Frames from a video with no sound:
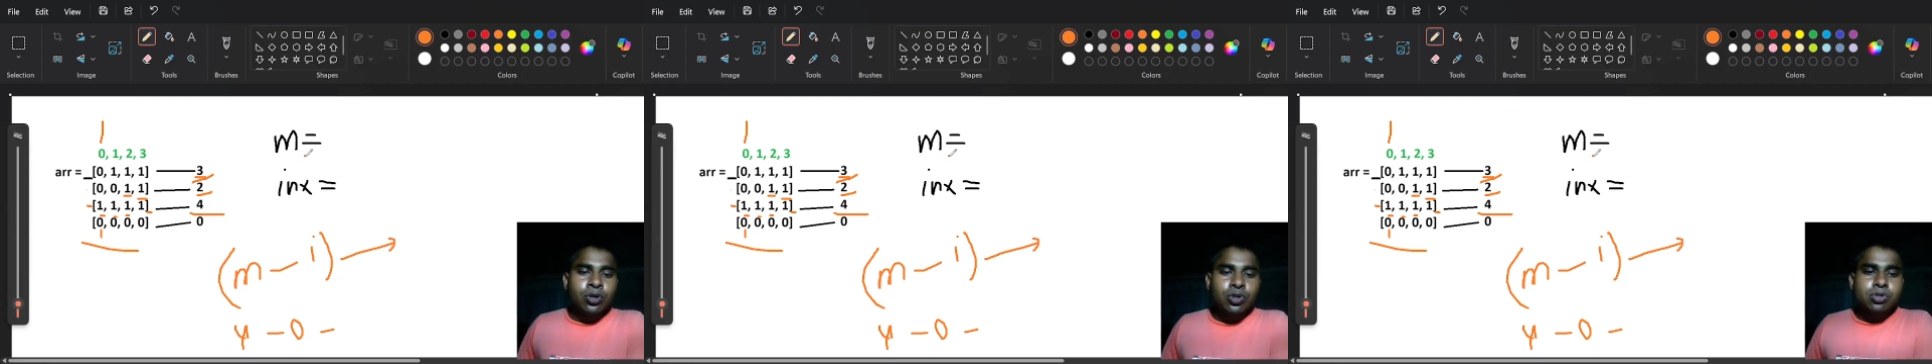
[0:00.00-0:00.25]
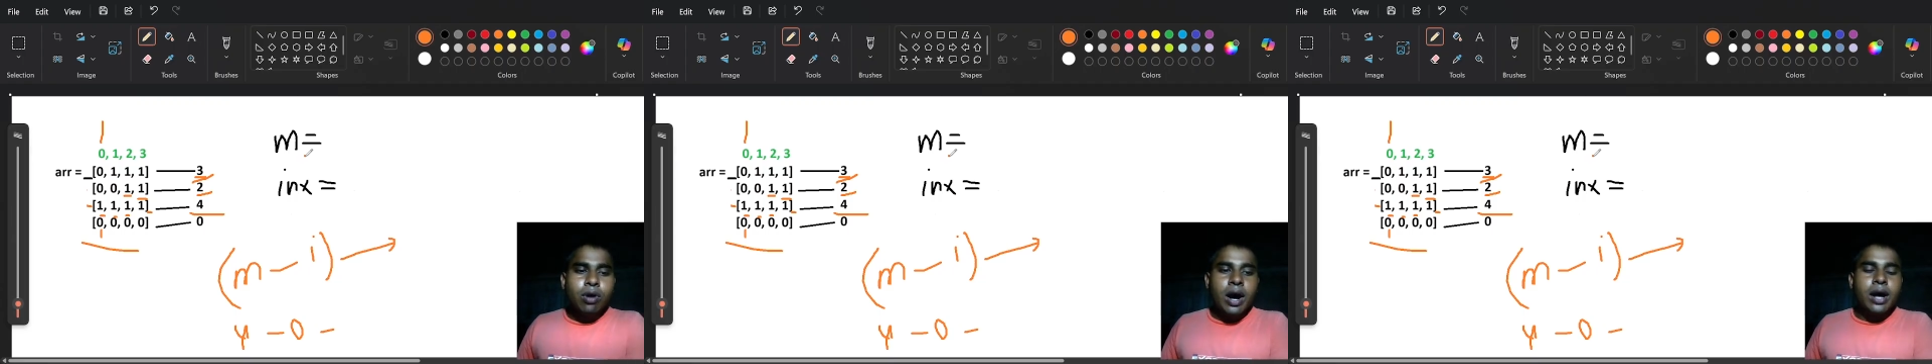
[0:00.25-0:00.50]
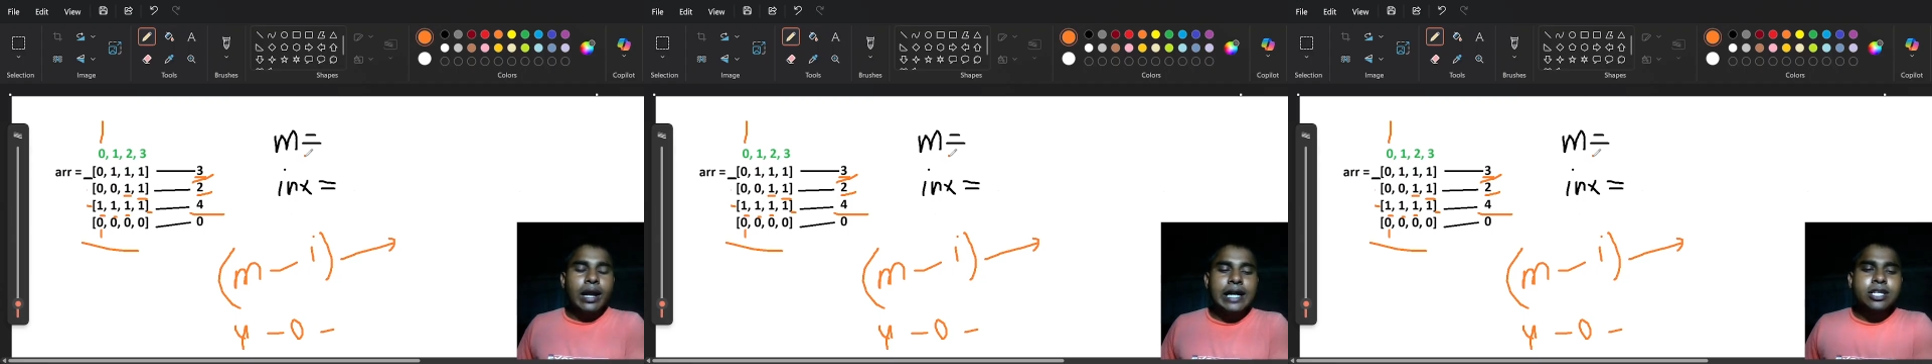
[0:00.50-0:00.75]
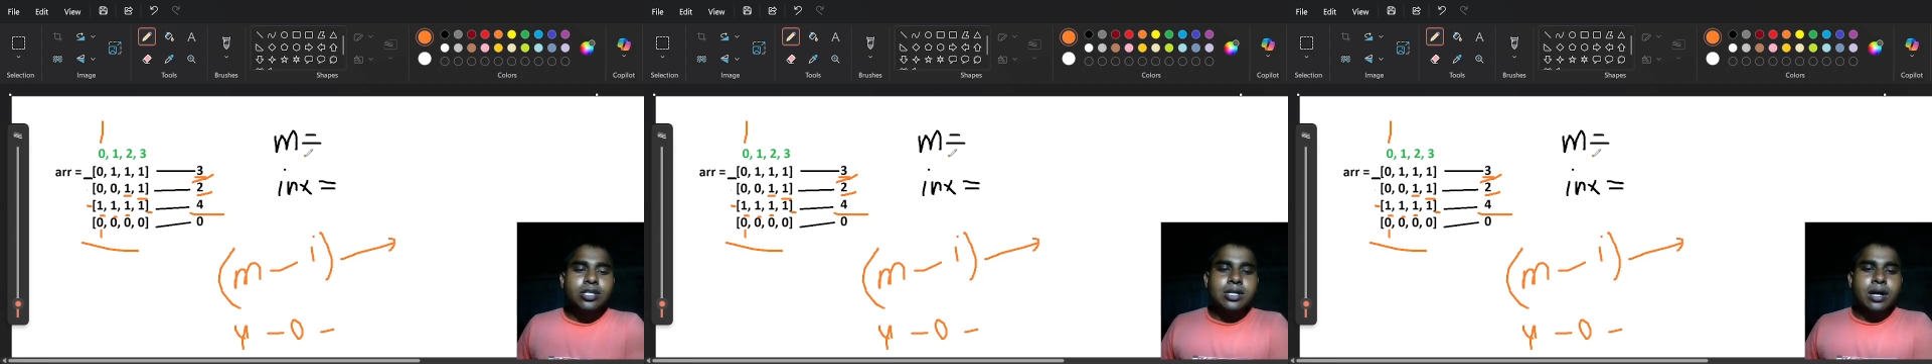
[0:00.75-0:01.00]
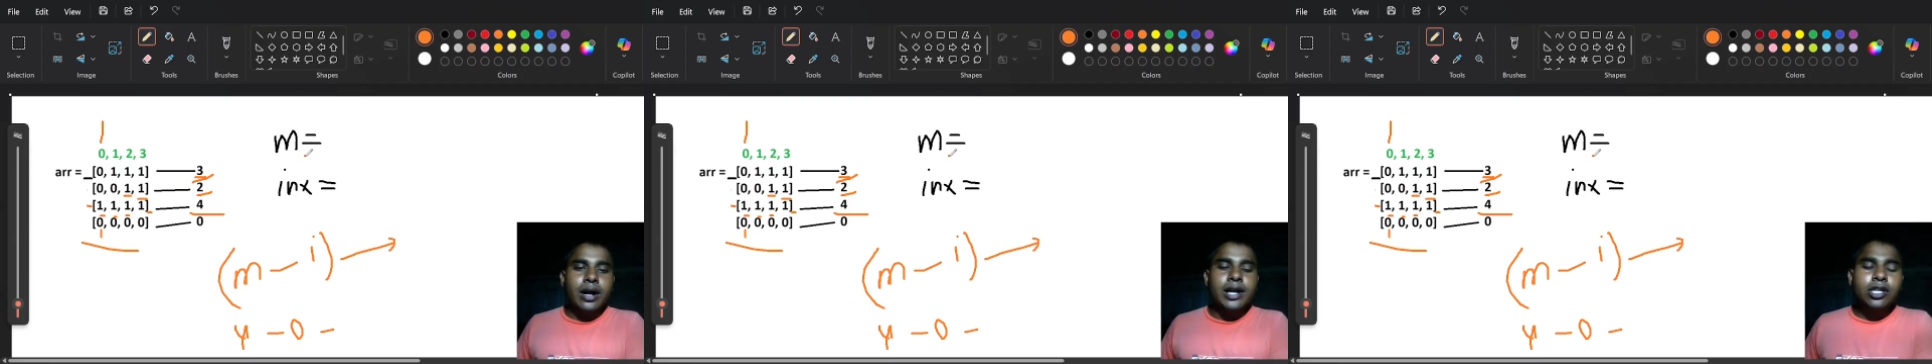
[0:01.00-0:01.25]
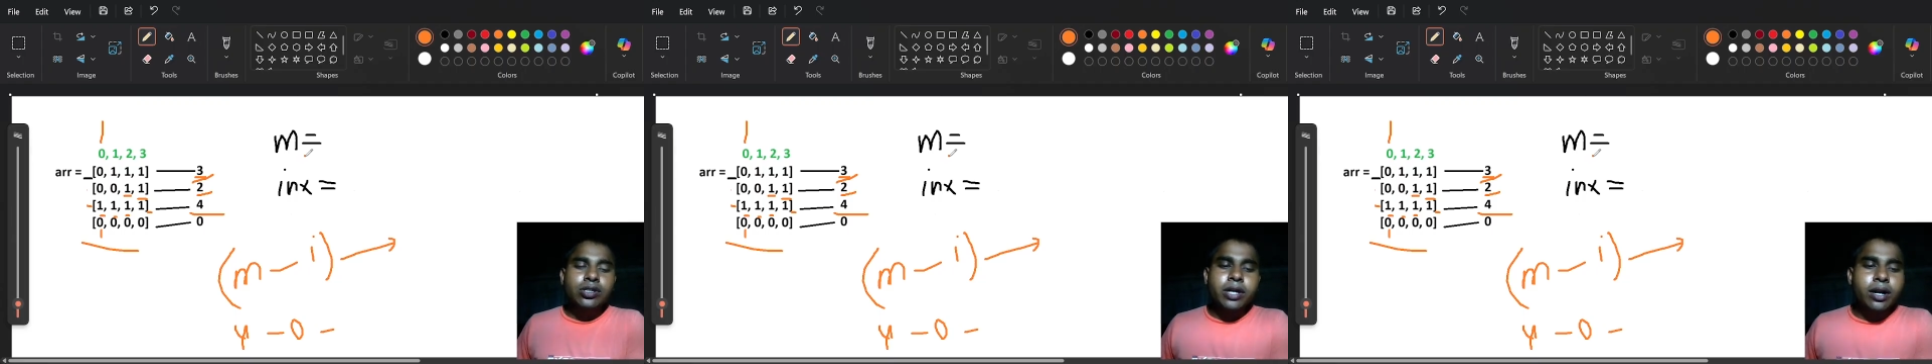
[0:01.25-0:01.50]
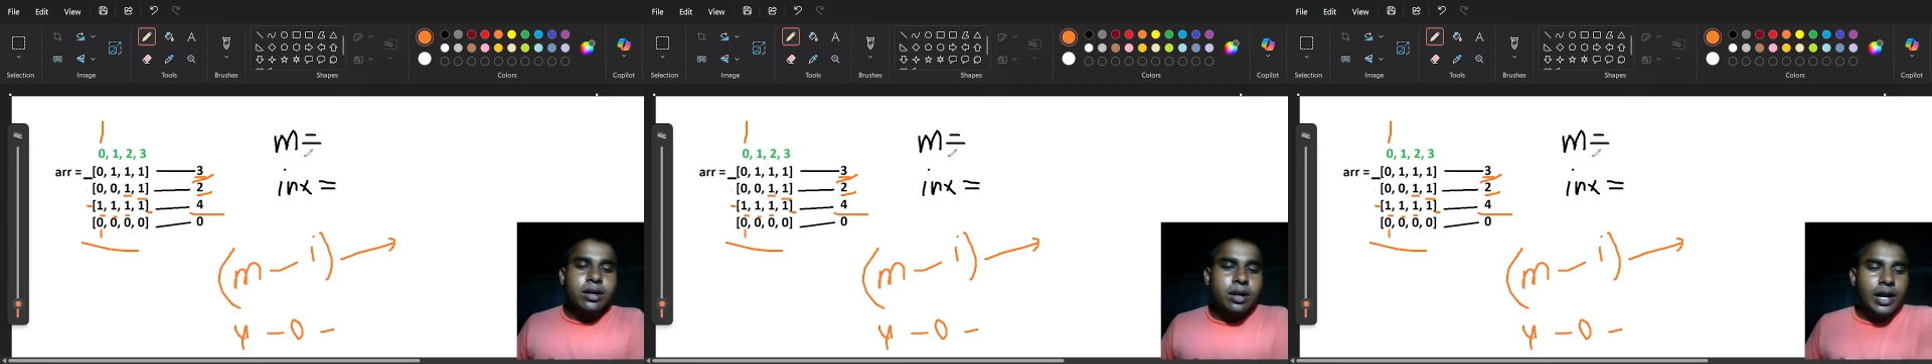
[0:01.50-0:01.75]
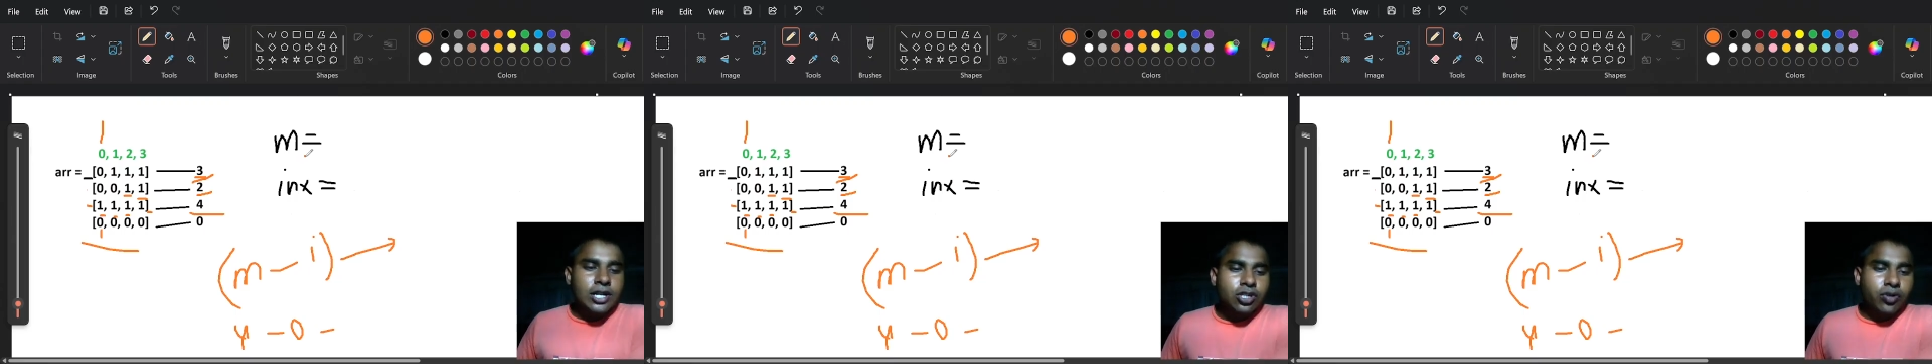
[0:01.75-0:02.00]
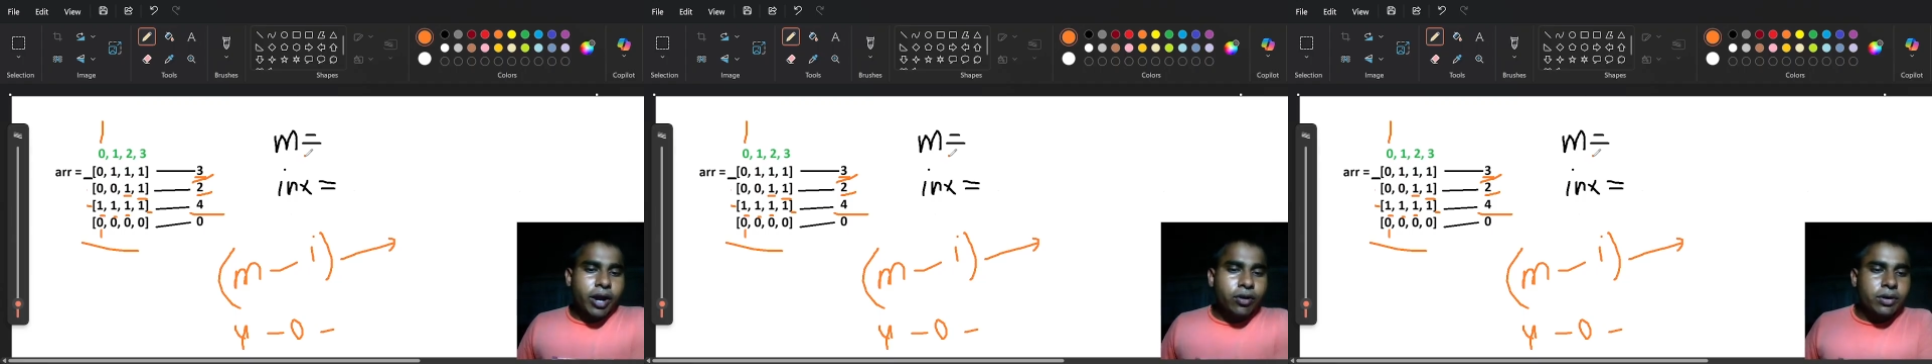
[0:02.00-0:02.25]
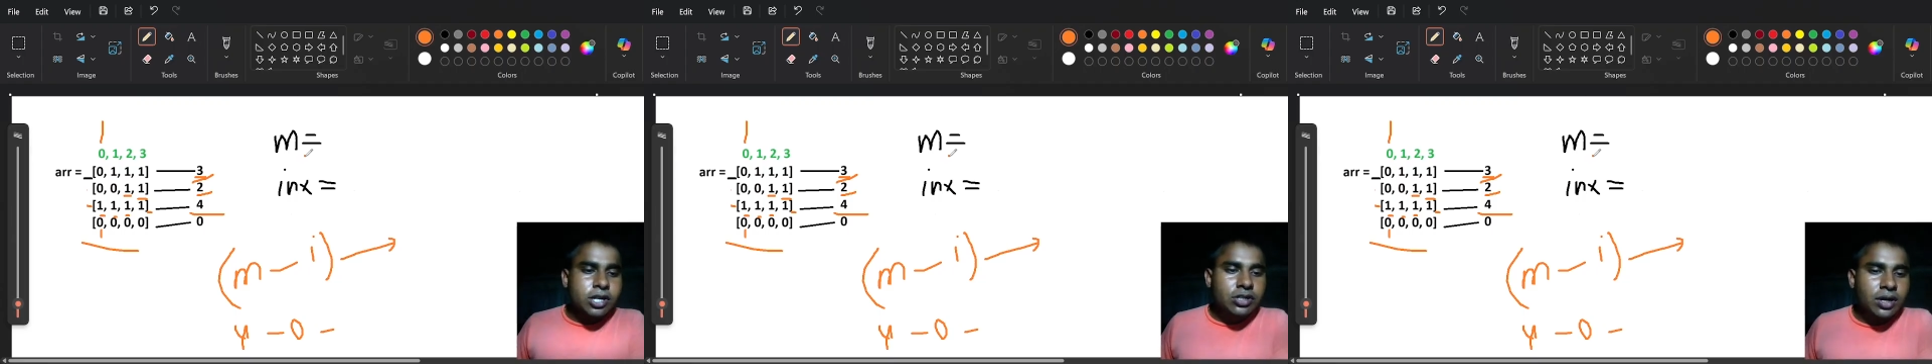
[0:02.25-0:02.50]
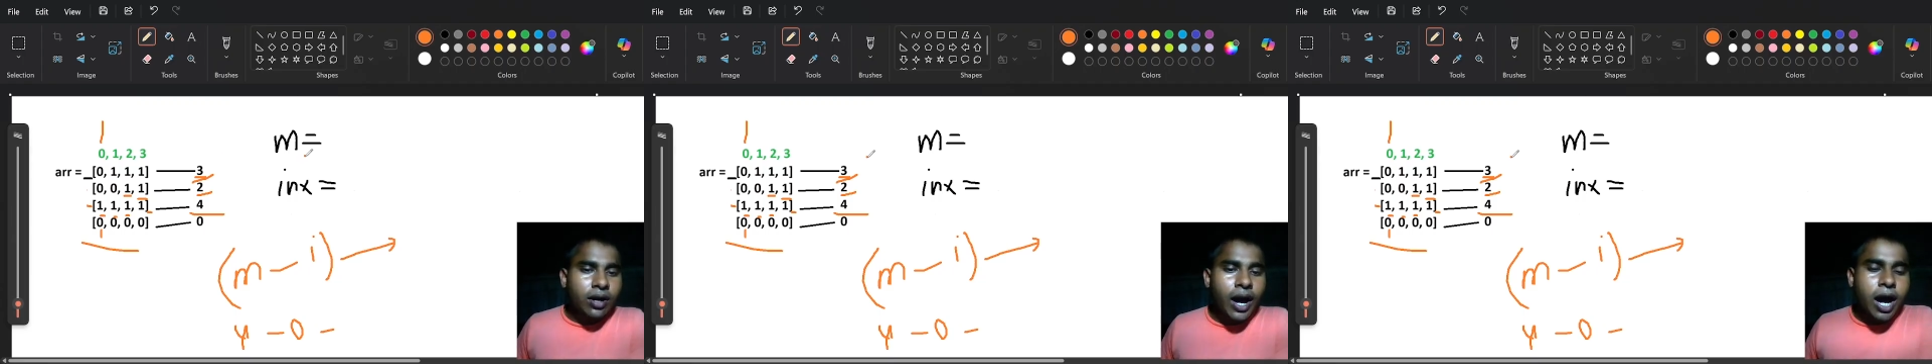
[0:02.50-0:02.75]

So let's try to understand